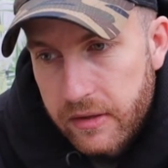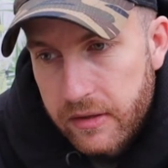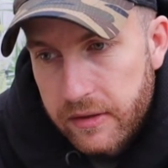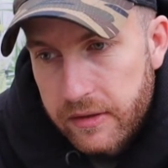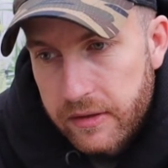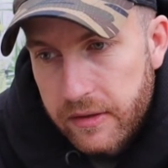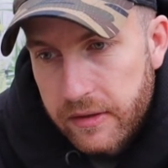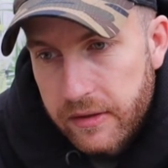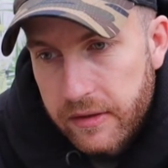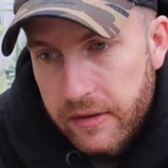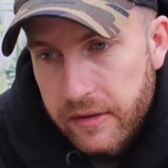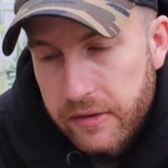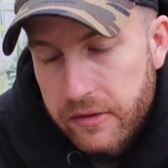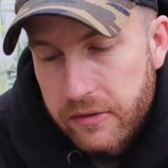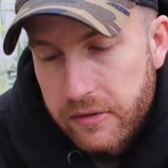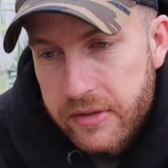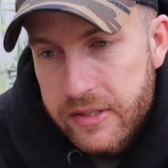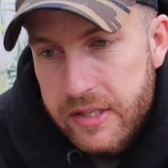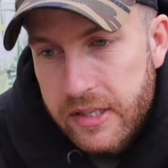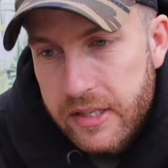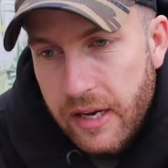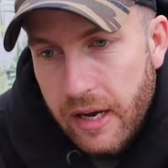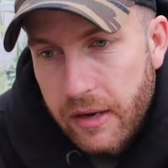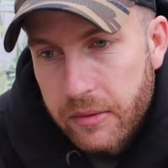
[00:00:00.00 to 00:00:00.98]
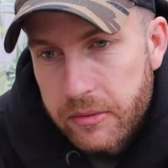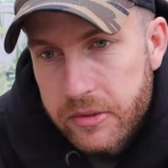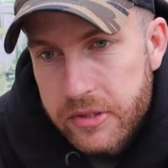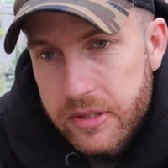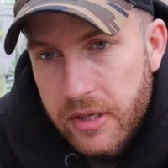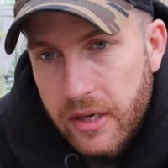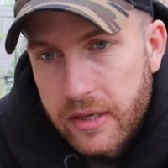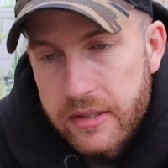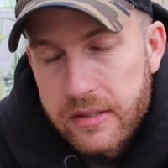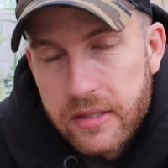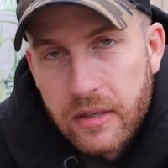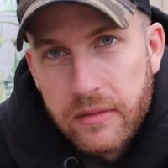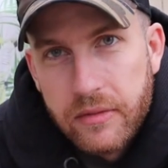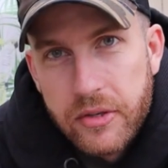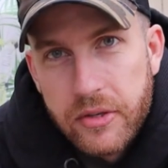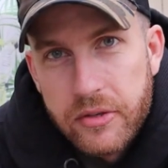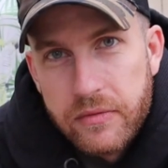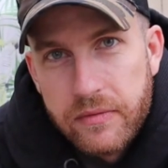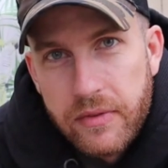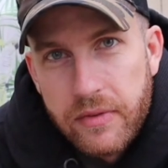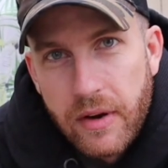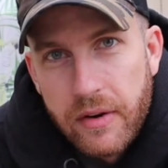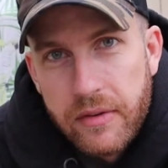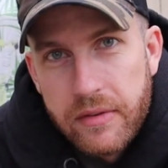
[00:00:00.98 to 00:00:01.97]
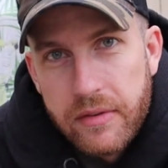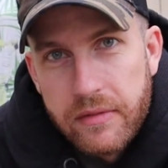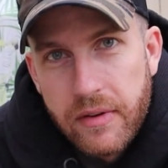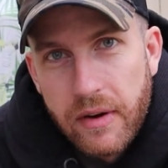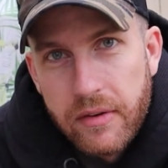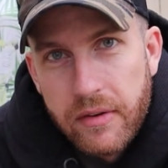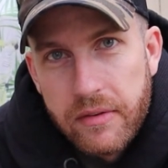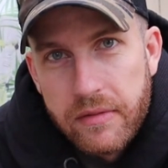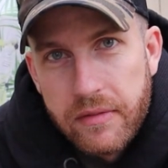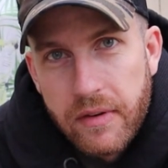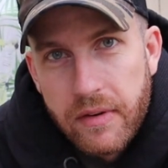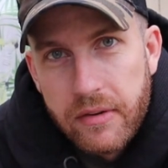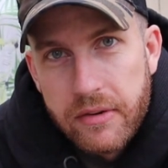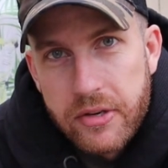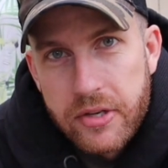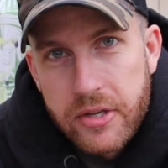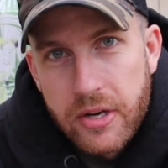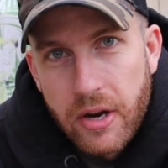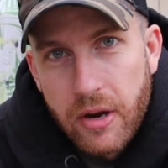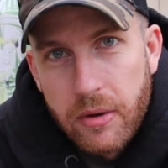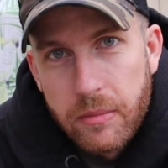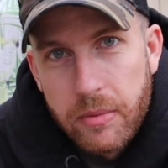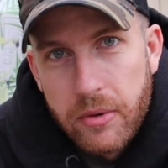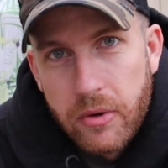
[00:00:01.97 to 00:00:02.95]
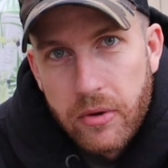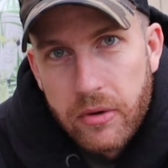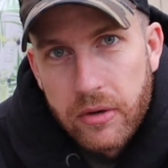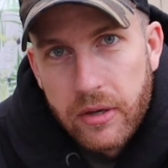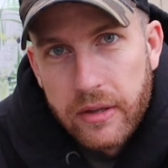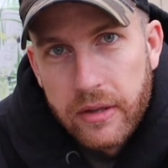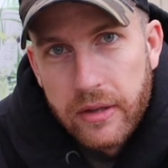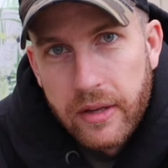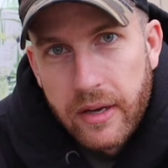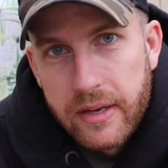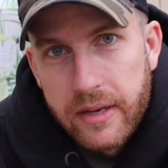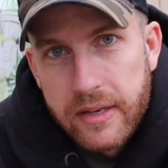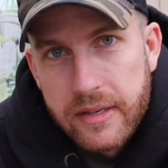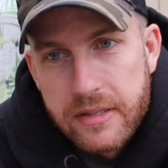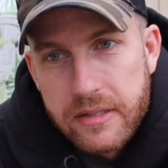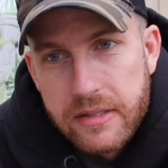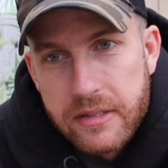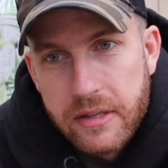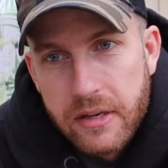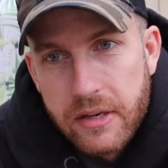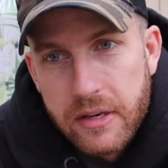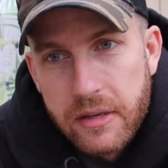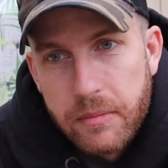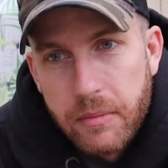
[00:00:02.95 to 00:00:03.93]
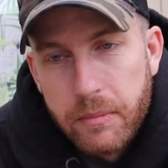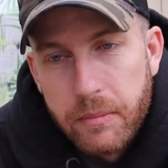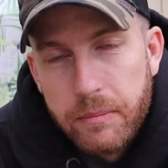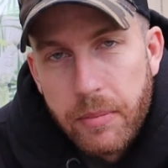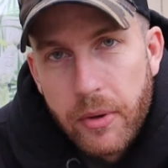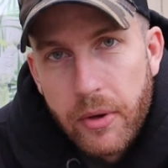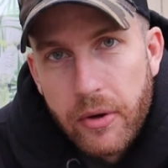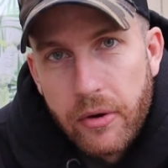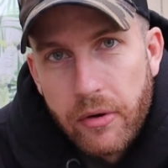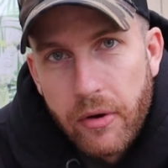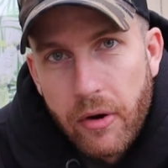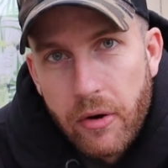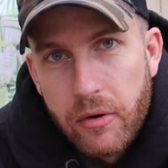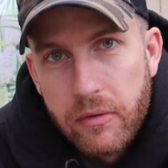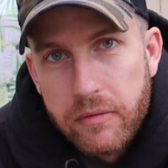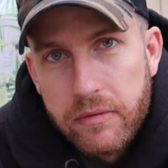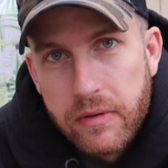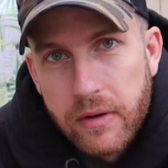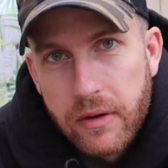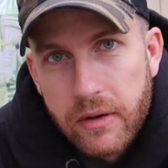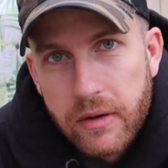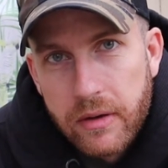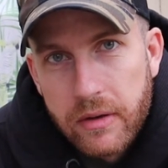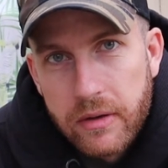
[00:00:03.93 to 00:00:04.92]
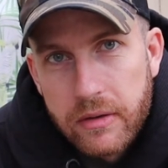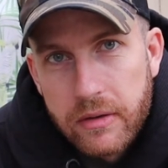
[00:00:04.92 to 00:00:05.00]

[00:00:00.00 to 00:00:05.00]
There is a downside to having a very, very, very sharp hook, and that is that it will burr over